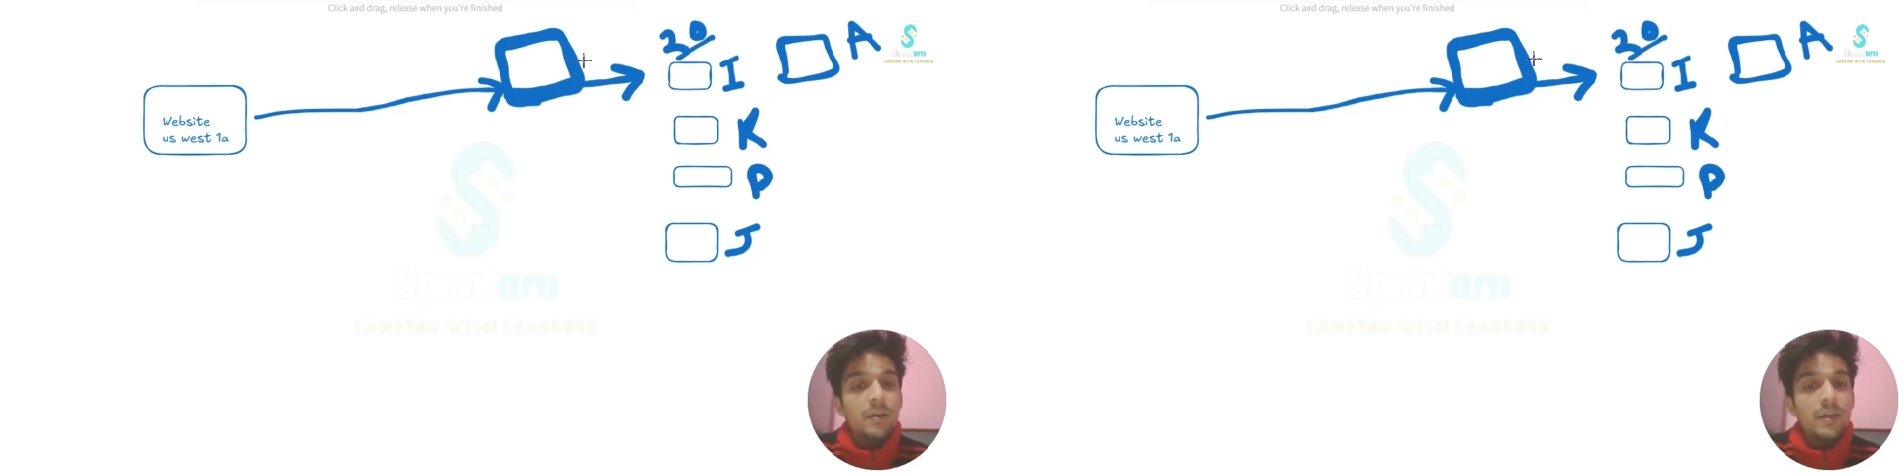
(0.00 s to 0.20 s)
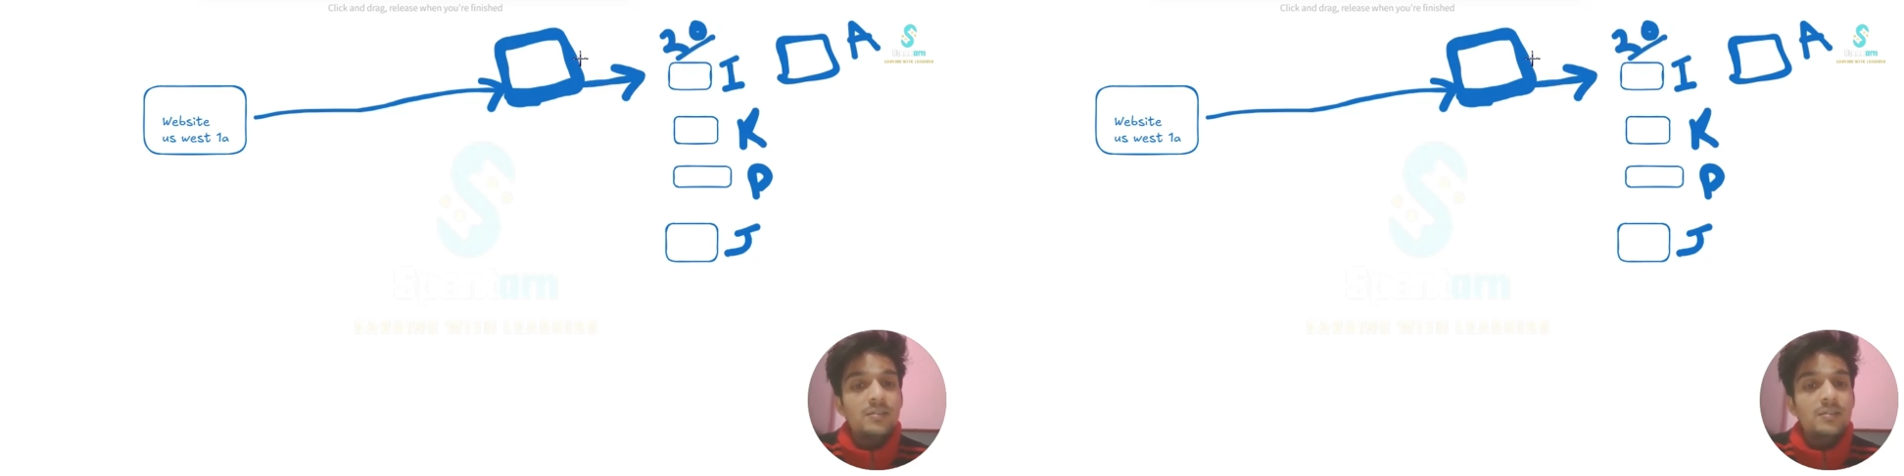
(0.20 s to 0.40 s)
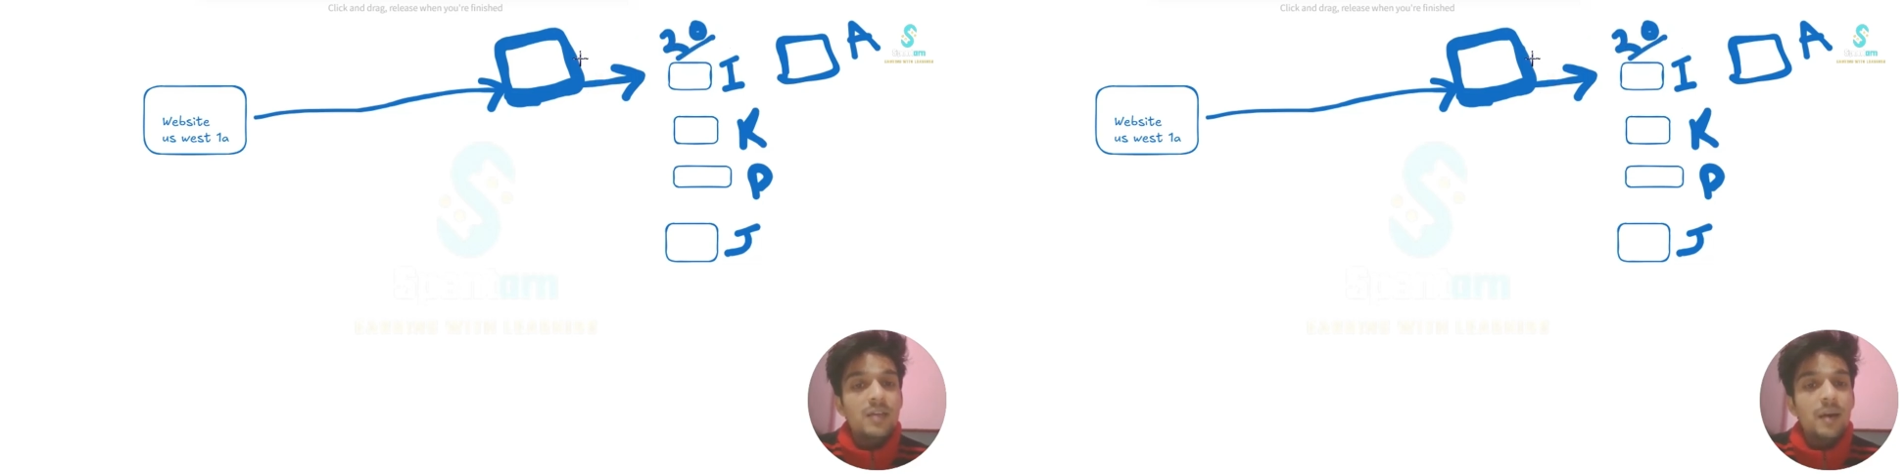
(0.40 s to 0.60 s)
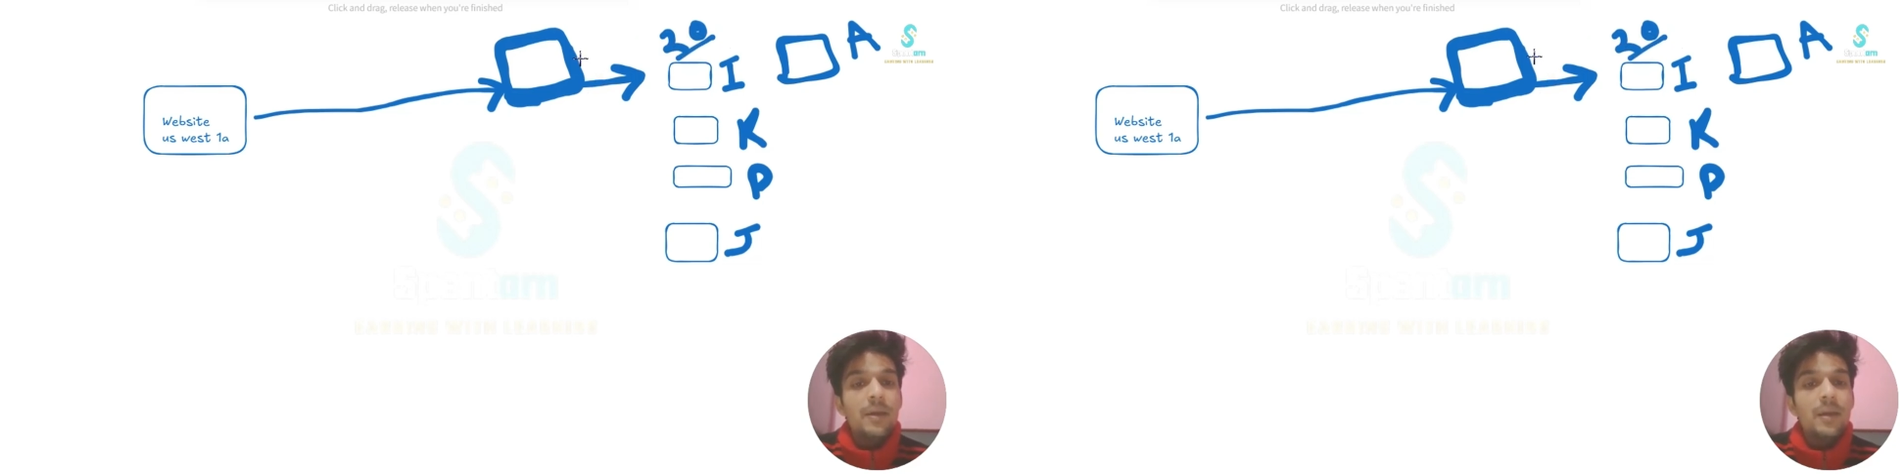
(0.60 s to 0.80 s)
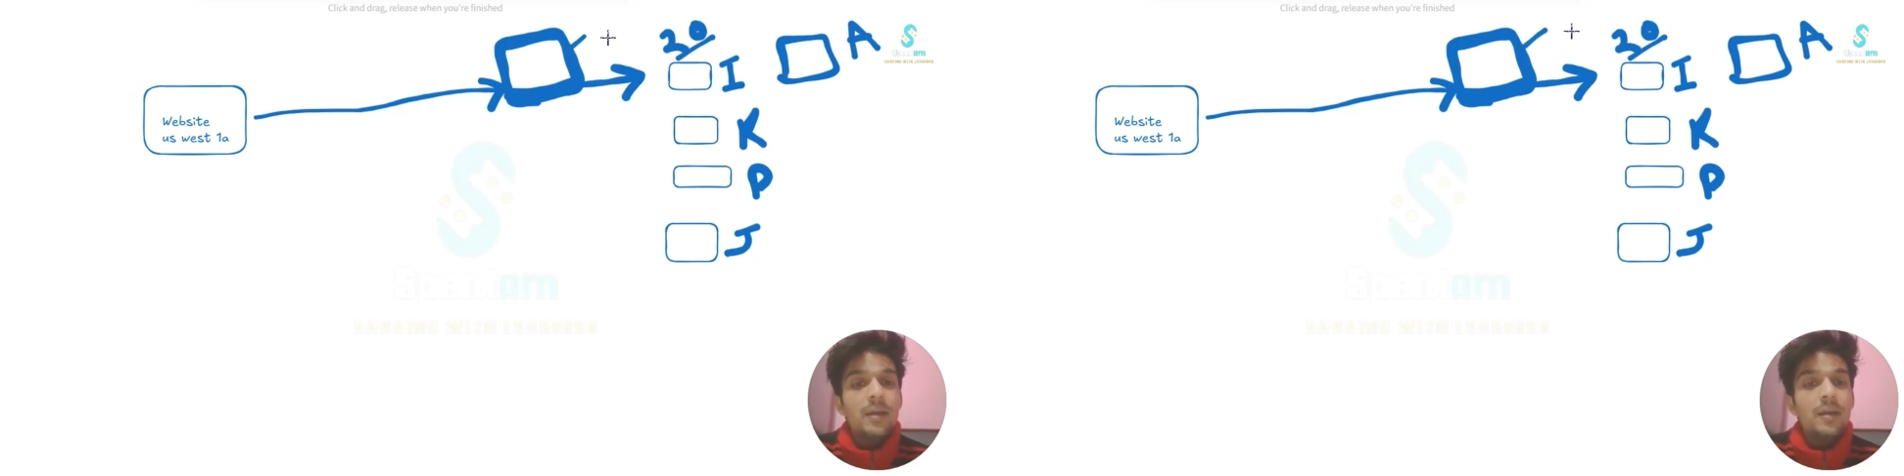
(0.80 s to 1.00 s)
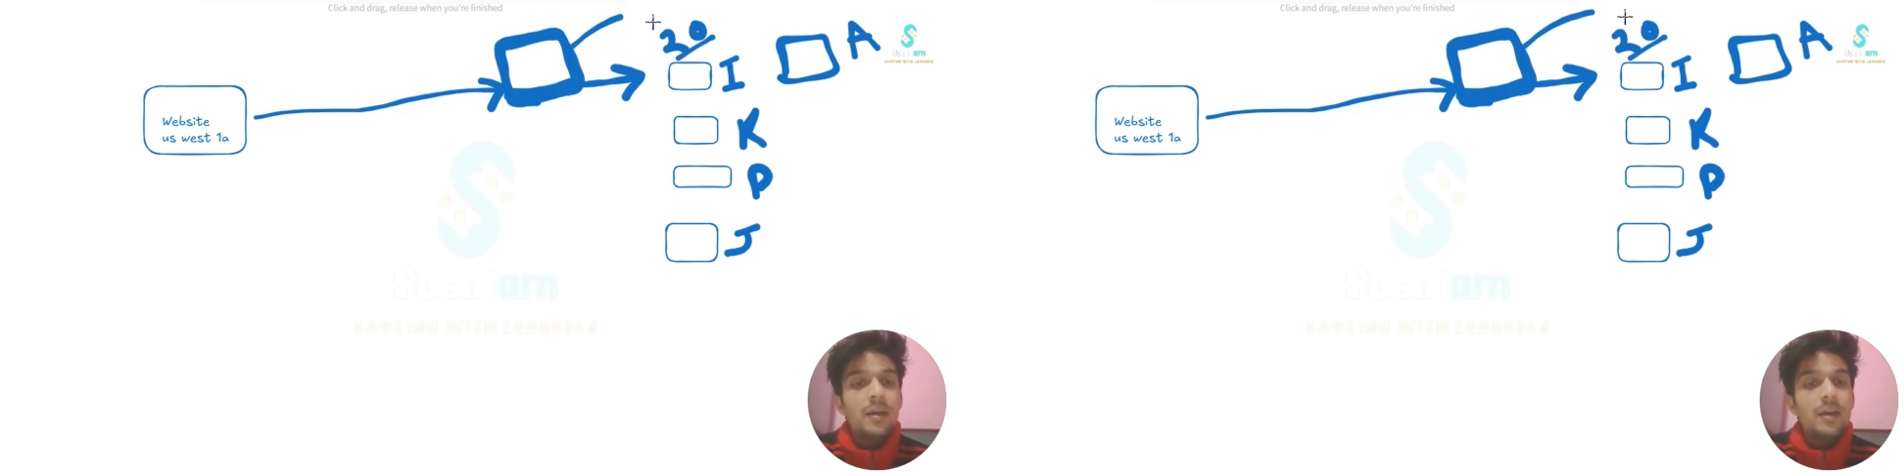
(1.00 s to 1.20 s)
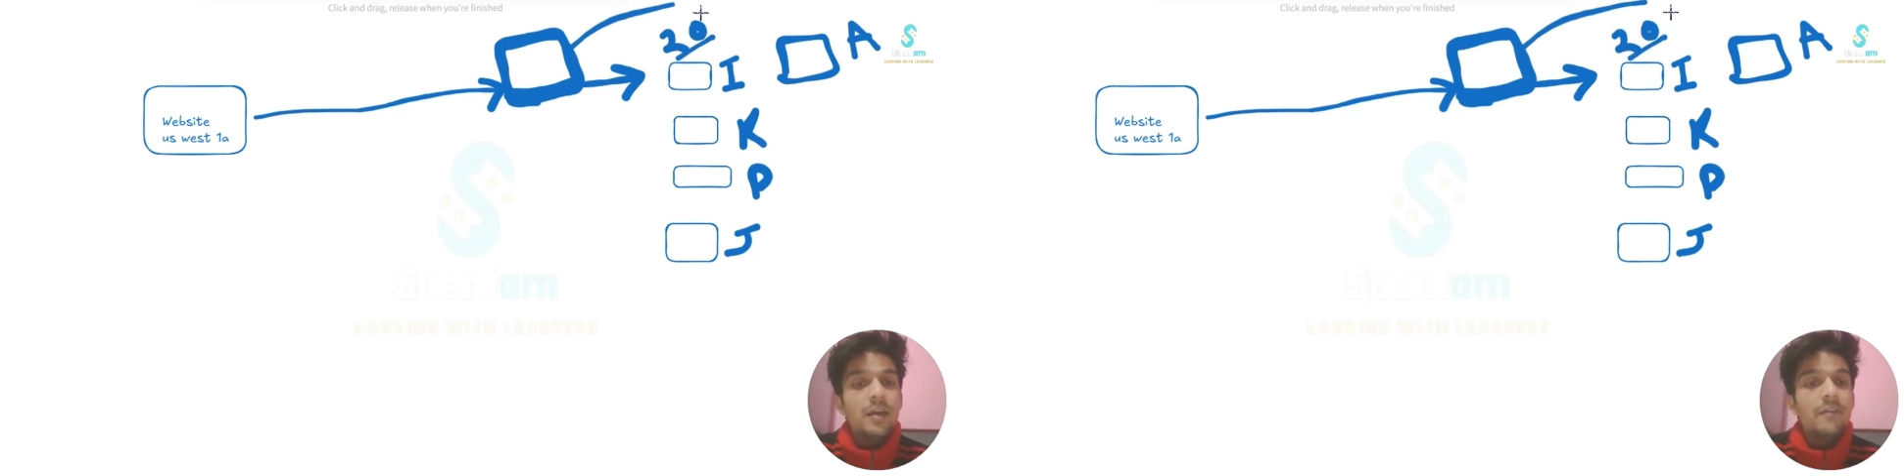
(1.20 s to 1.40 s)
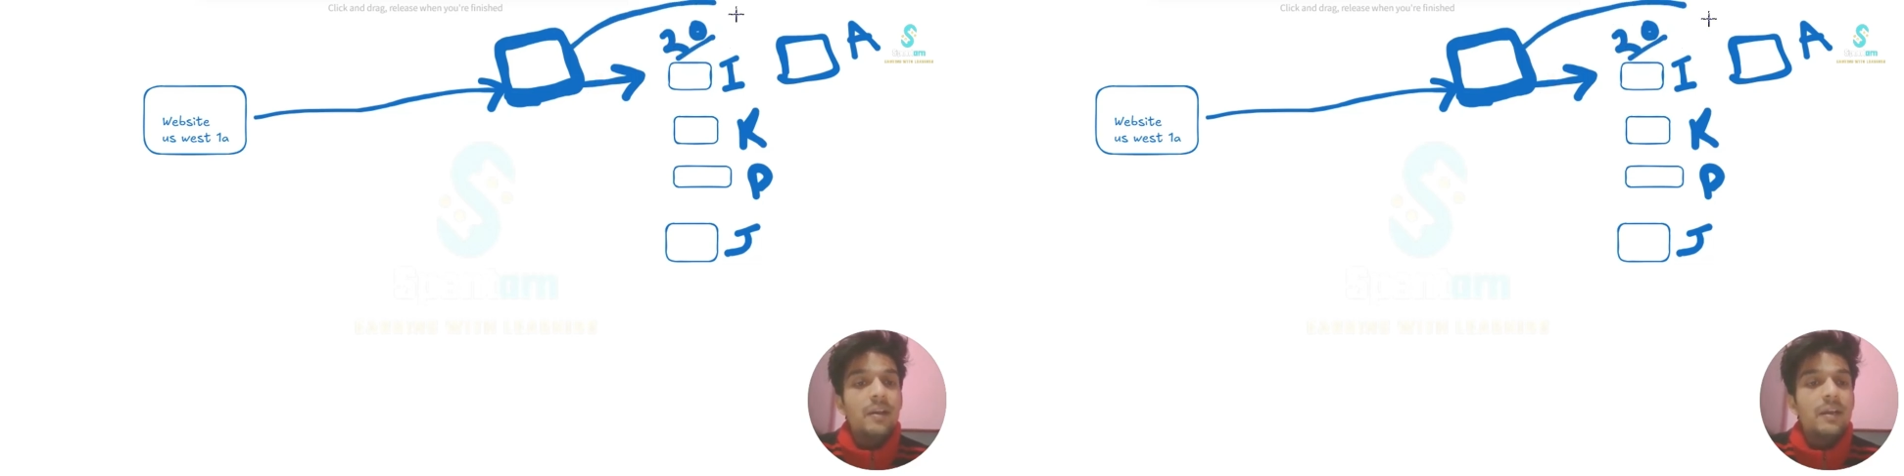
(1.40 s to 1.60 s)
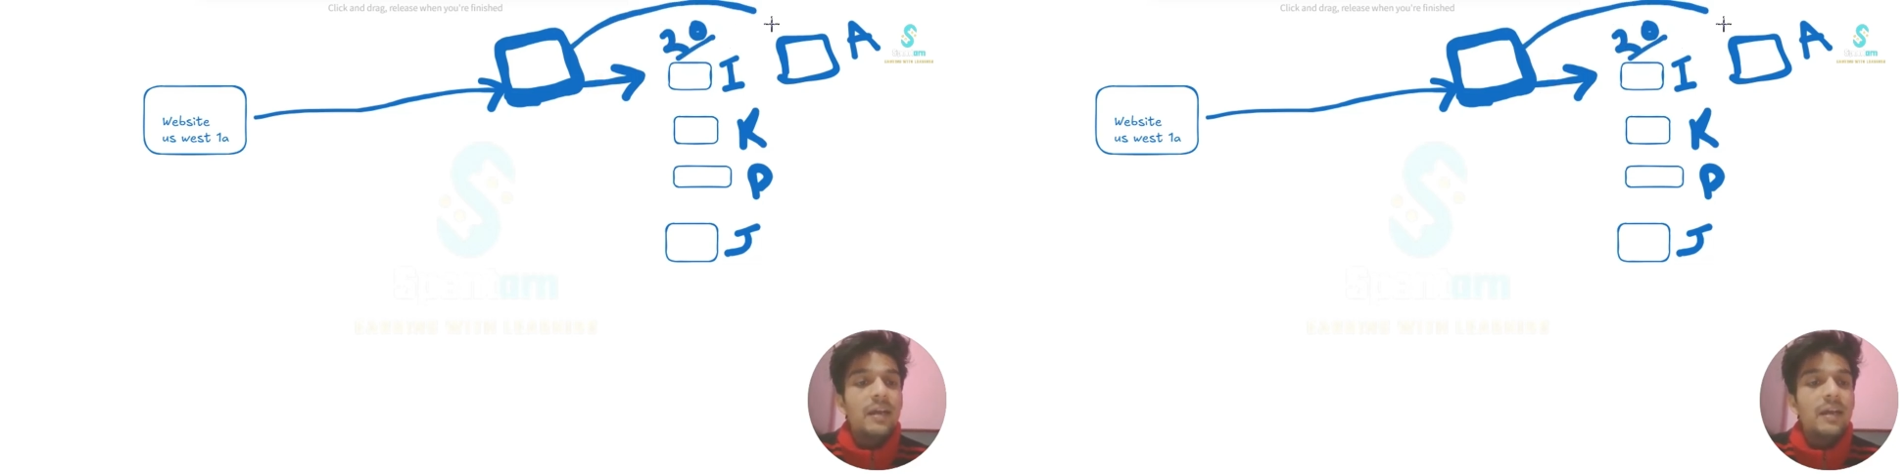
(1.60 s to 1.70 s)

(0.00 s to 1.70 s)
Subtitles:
he is coming, he will